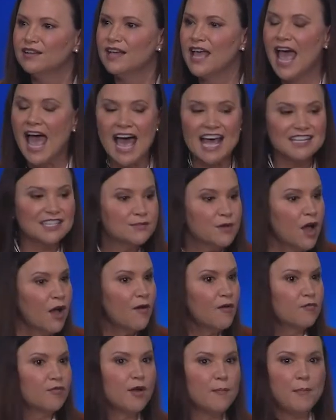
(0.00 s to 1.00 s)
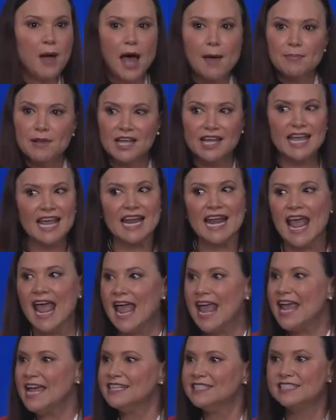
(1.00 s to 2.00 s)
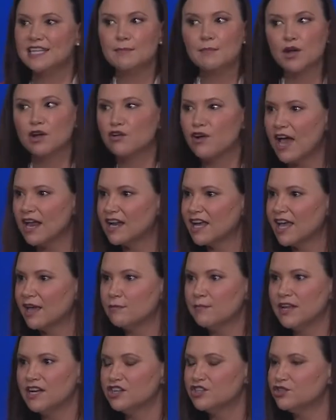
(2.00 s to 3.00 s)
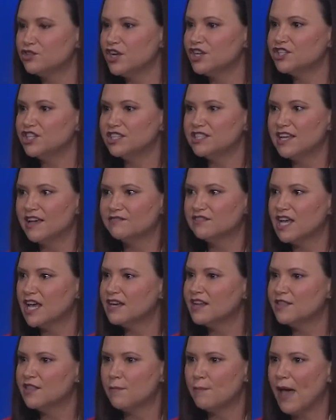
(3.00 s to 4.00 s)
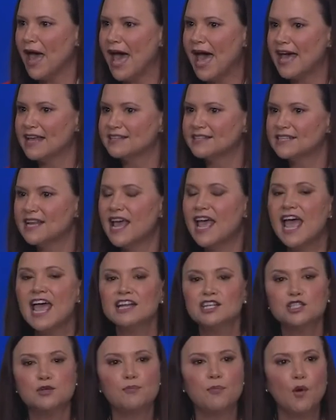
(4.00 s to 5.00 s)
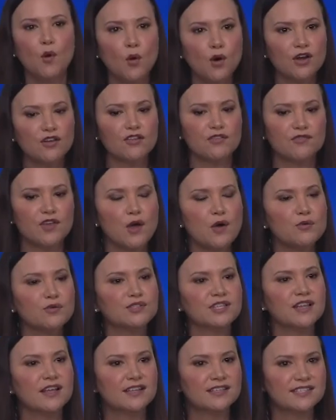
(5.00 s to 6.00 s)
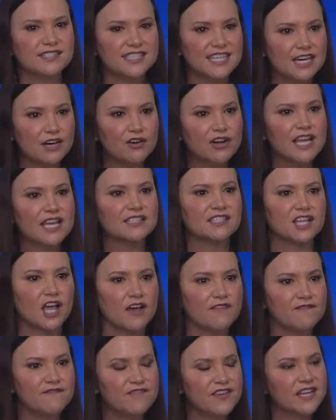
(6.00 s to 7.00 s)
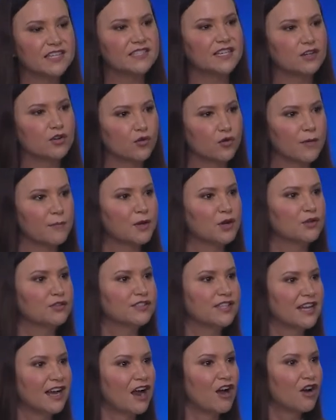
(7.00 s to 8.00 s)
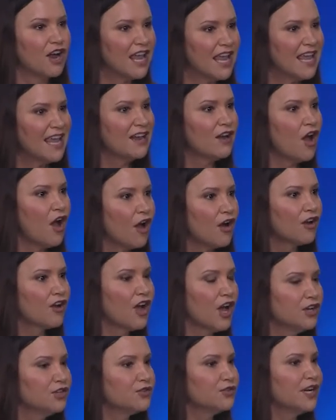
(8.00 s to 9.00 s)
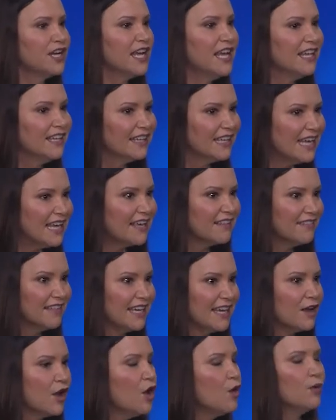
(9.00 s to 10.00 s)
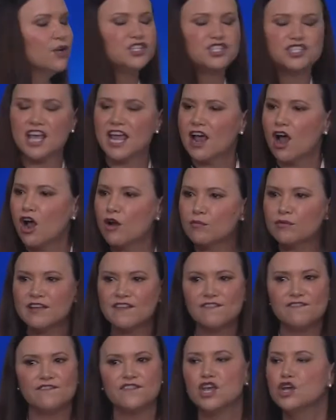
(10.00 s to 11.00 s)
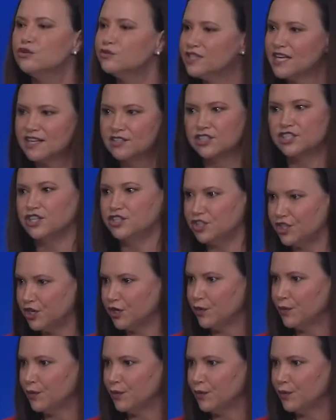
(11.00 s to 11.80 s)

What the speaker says: as Republican and Democratic administrations have done in the past, and deport those serious convicted criminals that are in our country illegally, which they are refusing to do.